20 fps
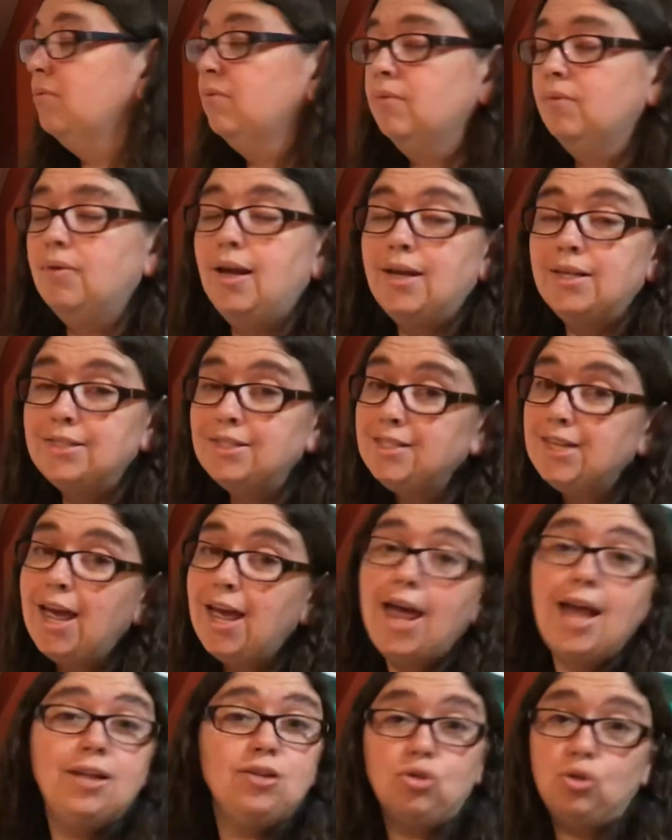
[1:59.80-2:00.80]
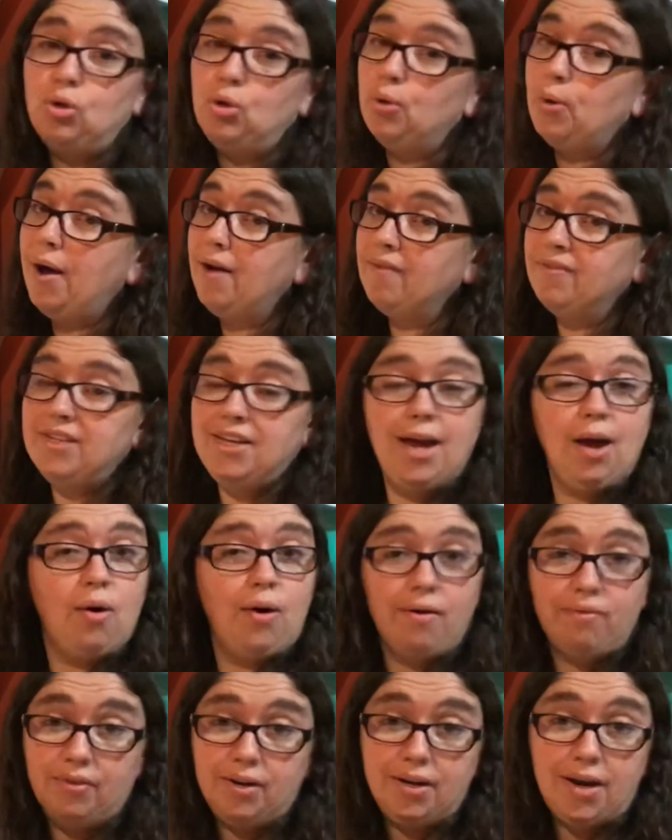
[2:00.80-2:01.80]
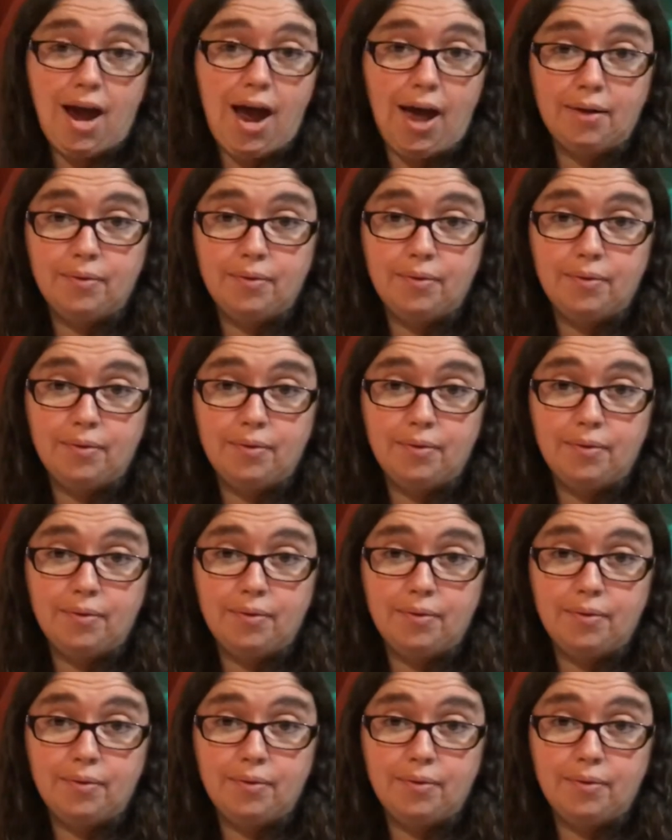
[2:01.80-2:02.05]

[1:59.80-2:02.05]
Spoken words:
it's 10, so you don't have to count every dot.